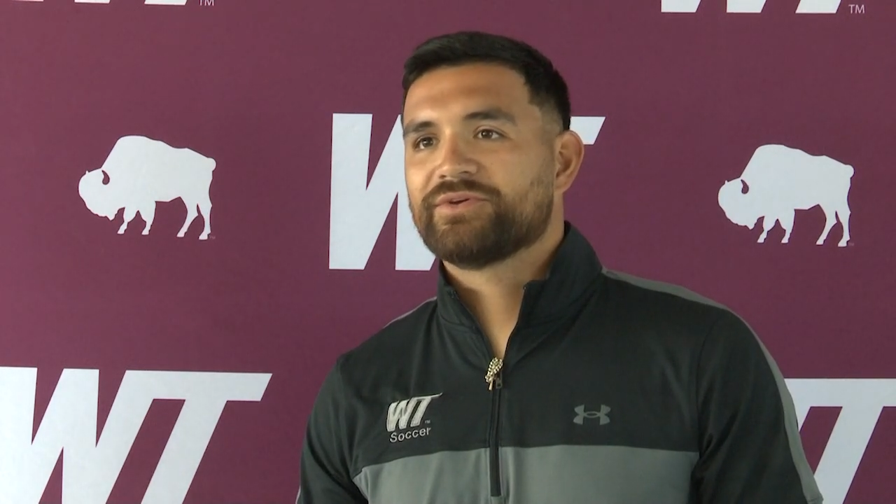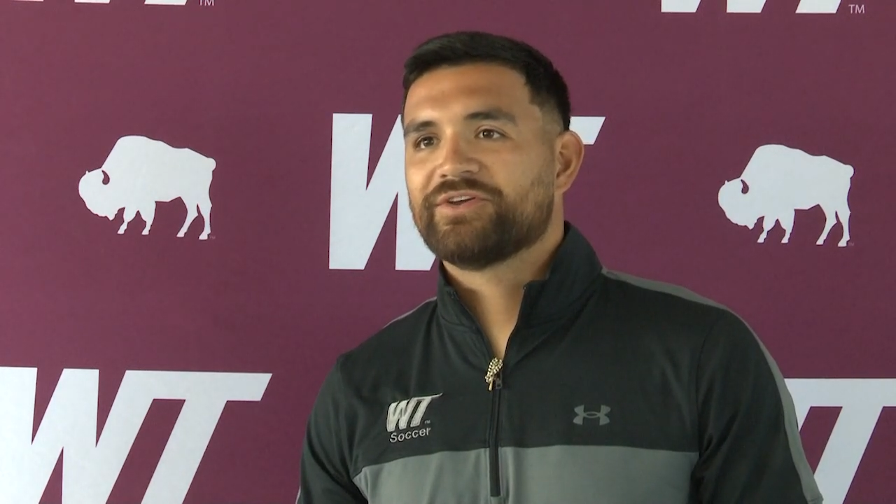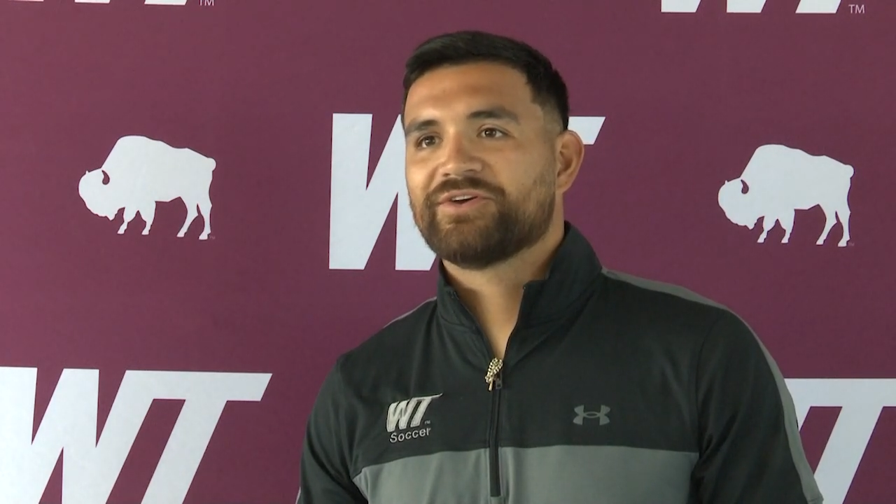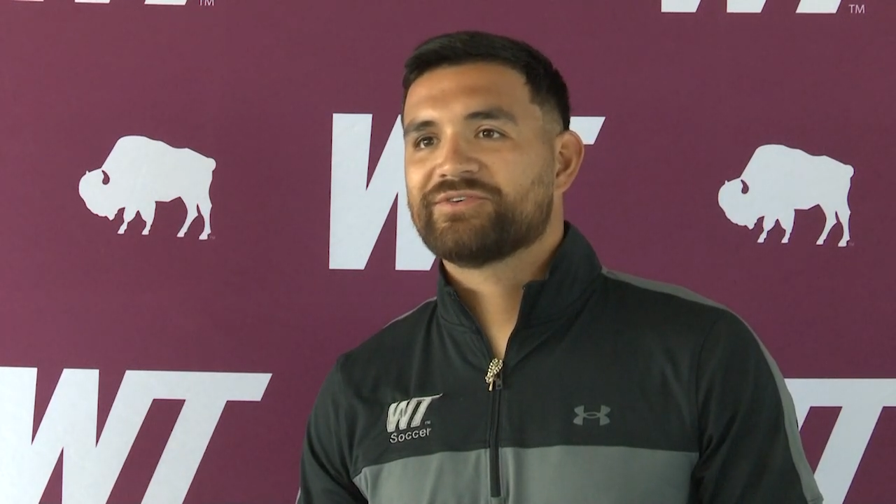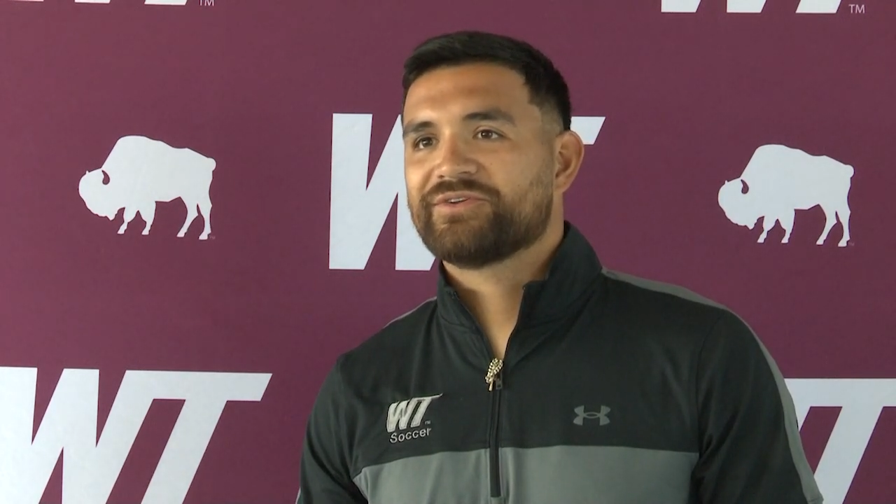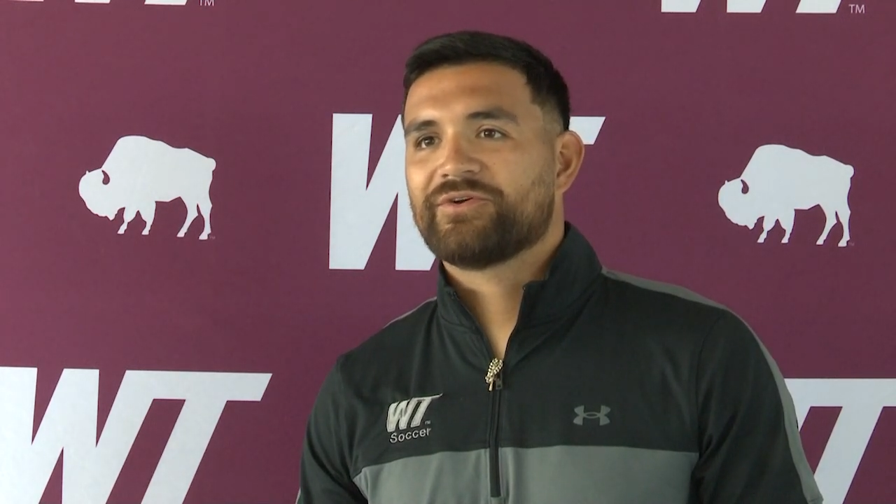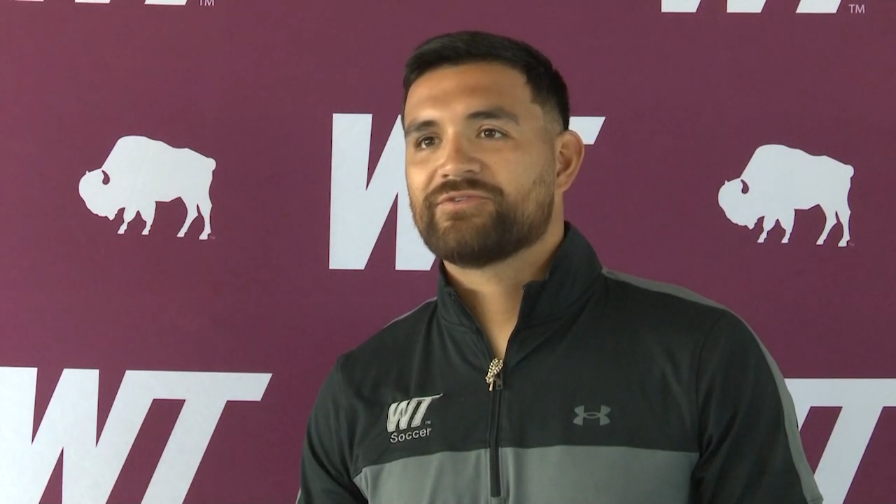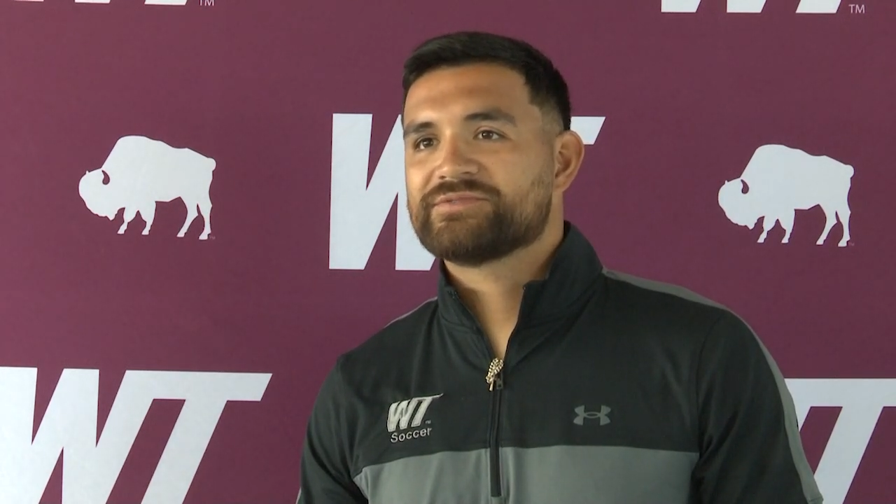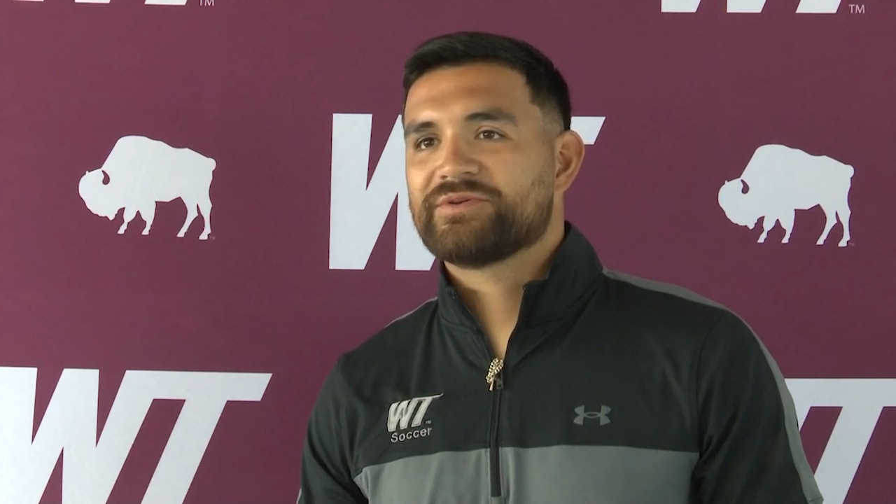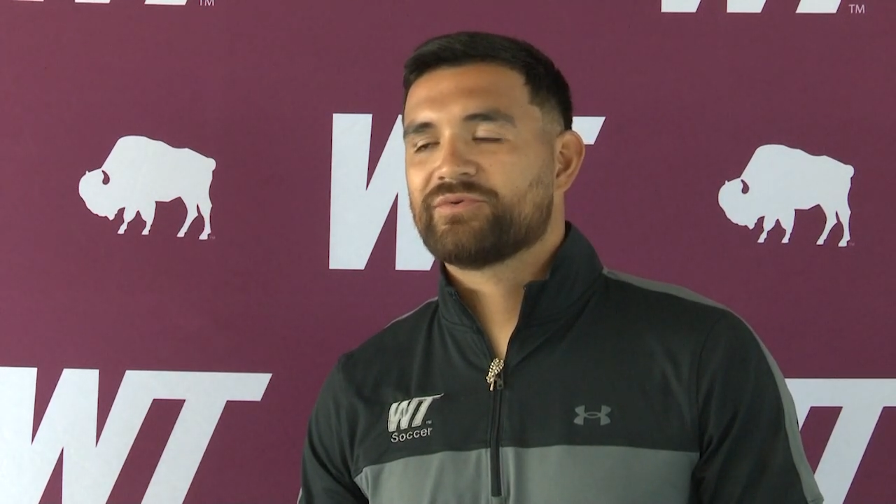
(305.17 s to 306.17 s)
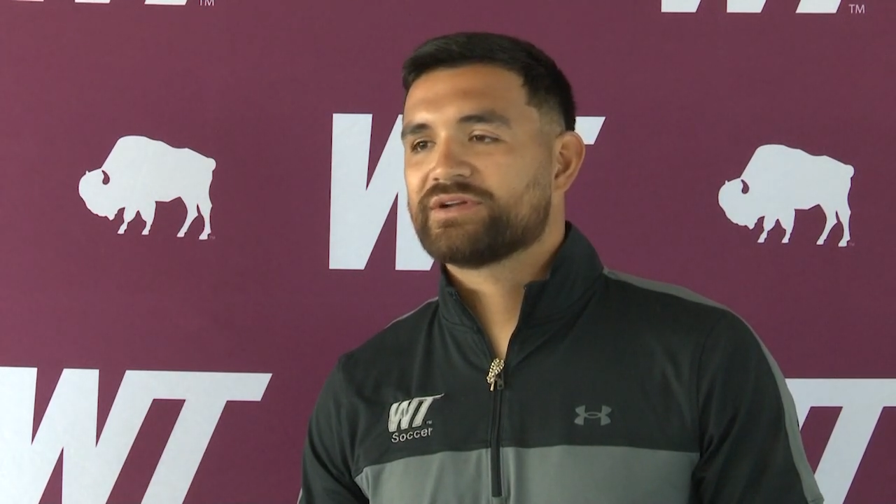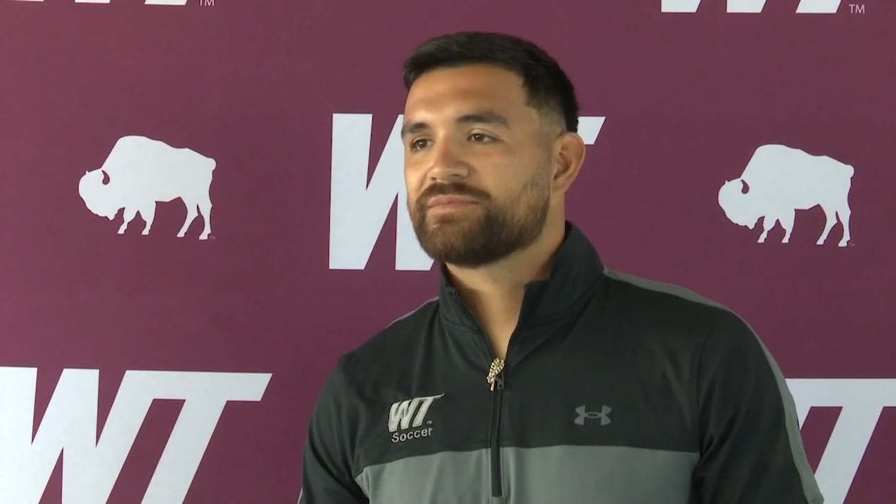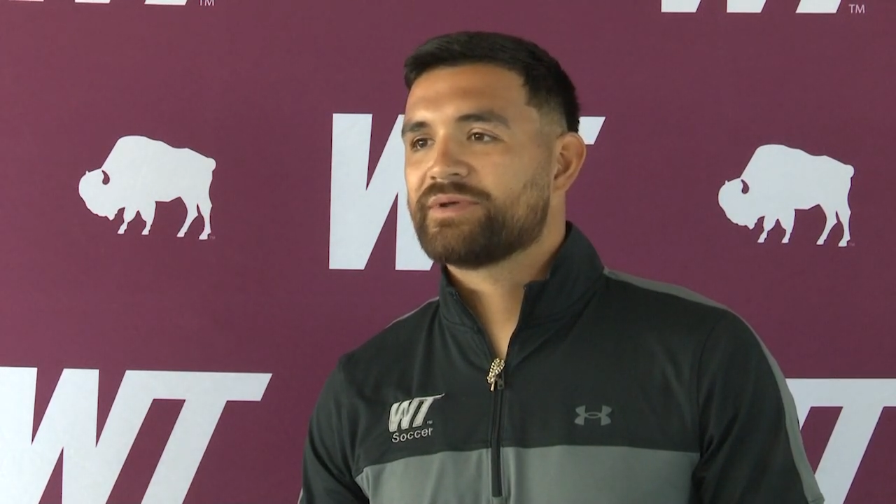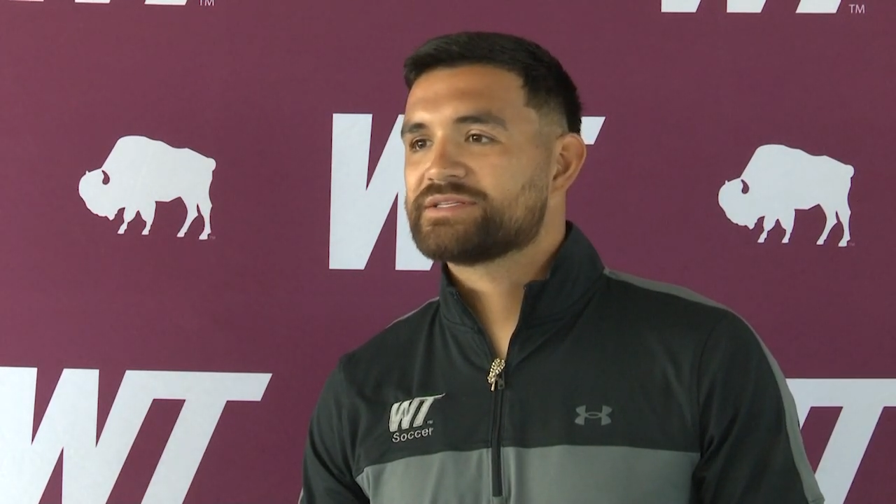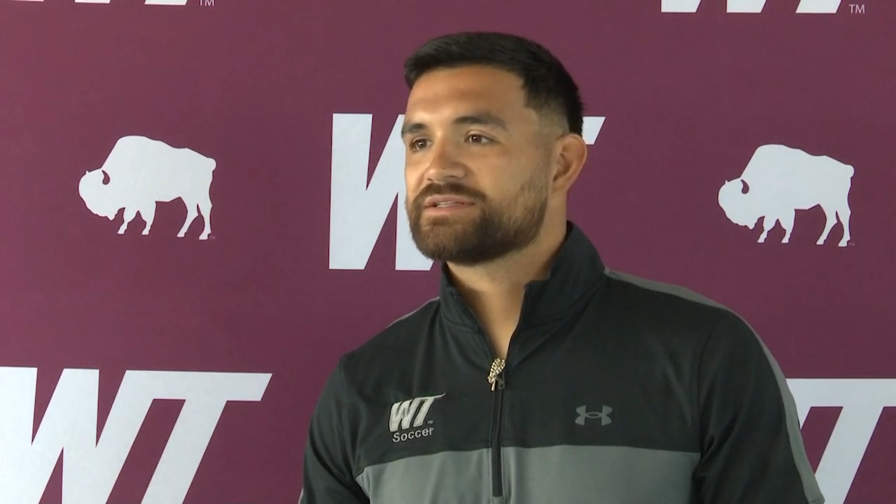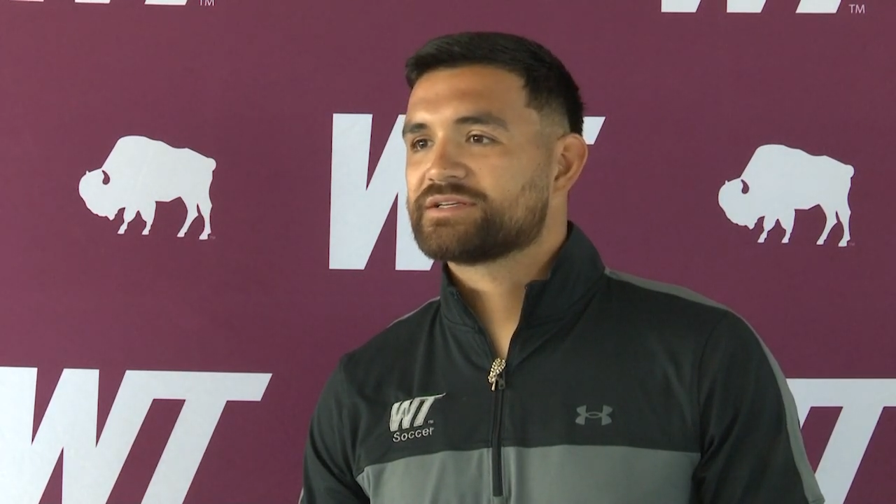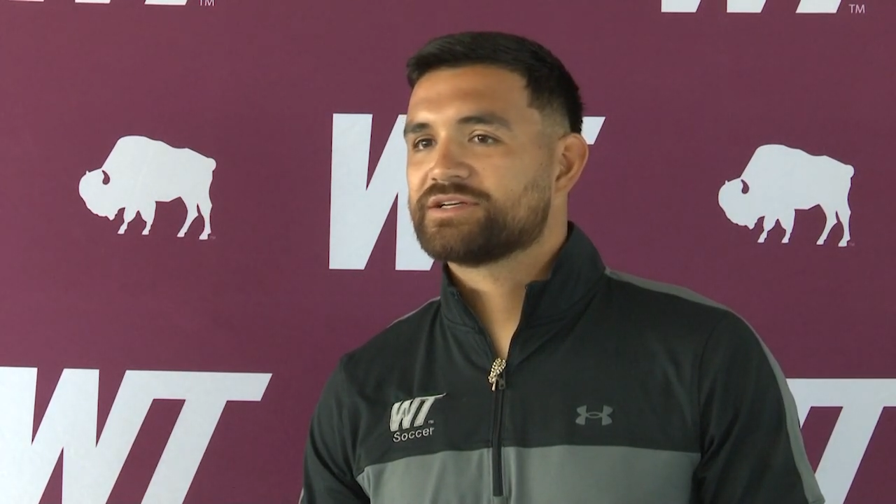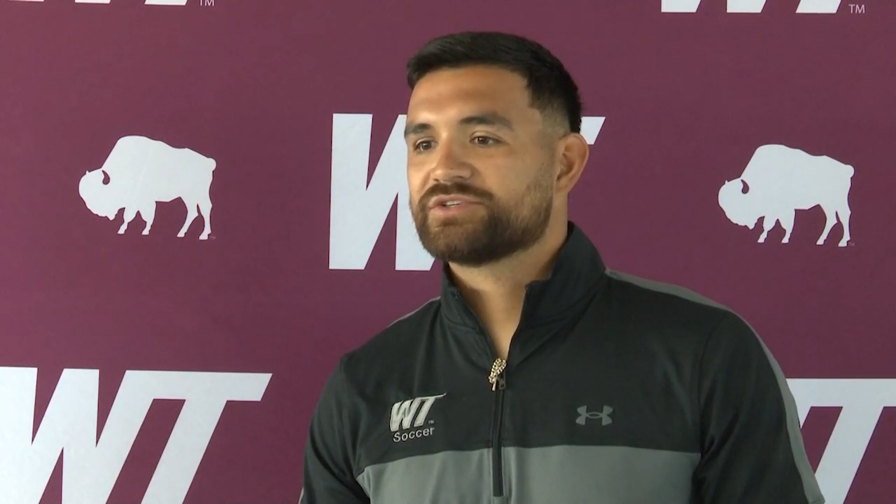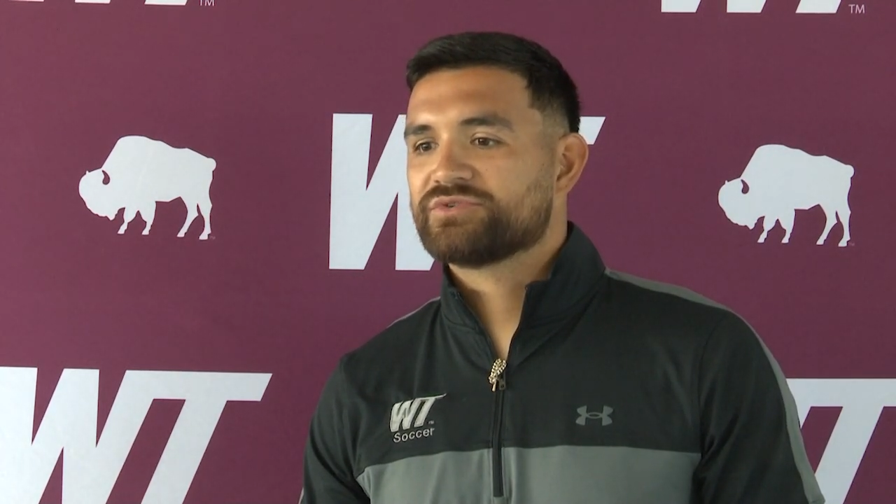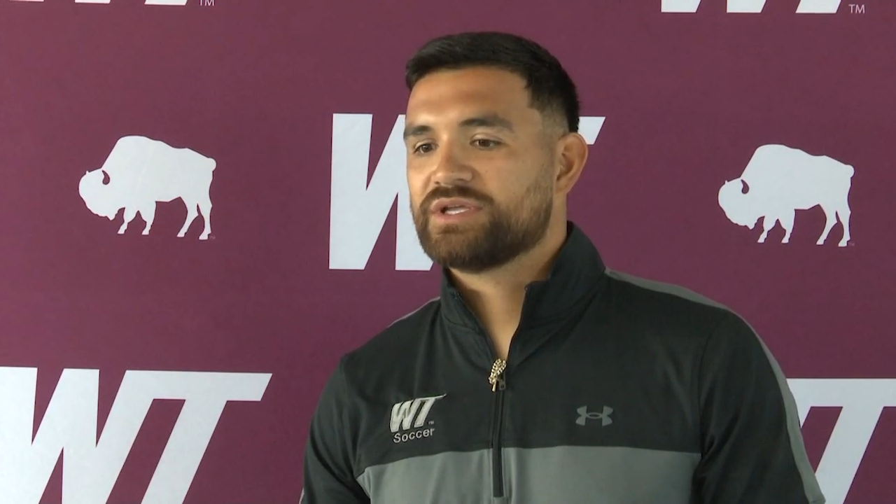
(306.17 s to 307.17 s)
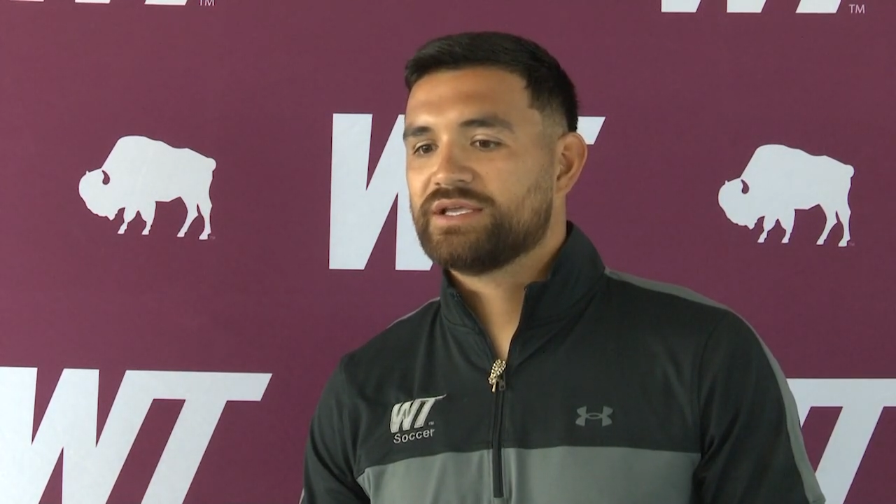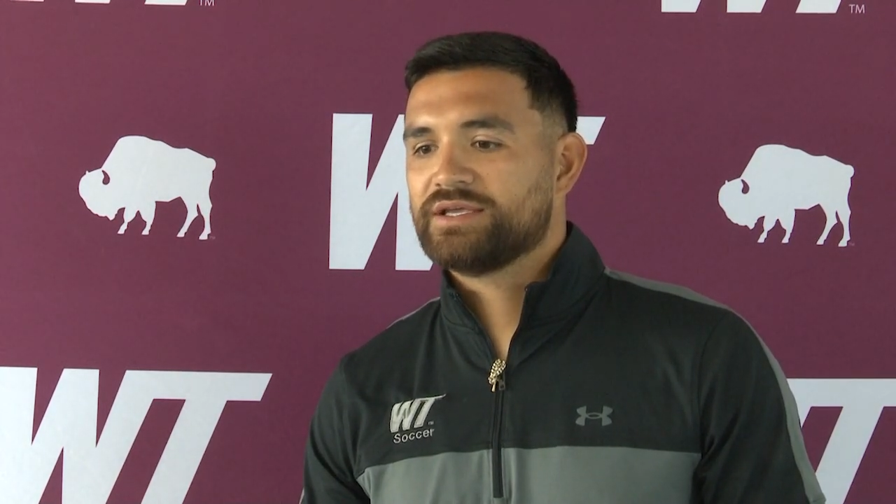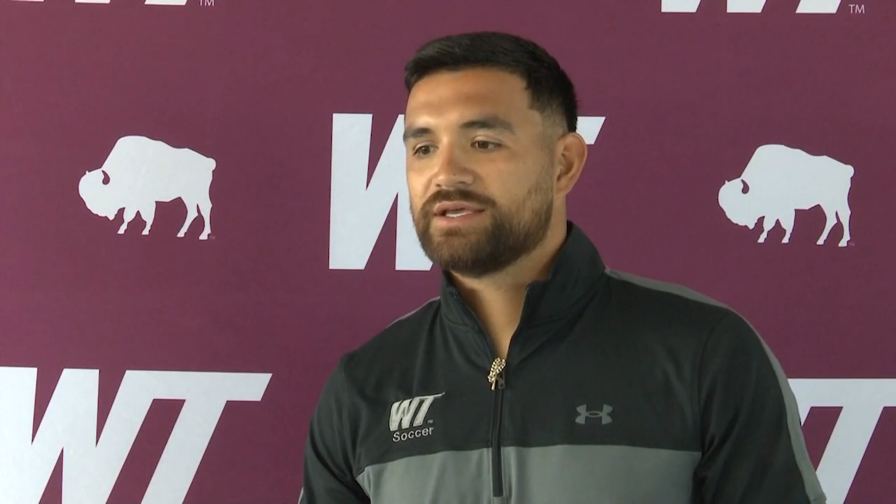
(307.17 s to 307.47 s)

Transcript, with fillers: You know, they'll always be one of the best in the country.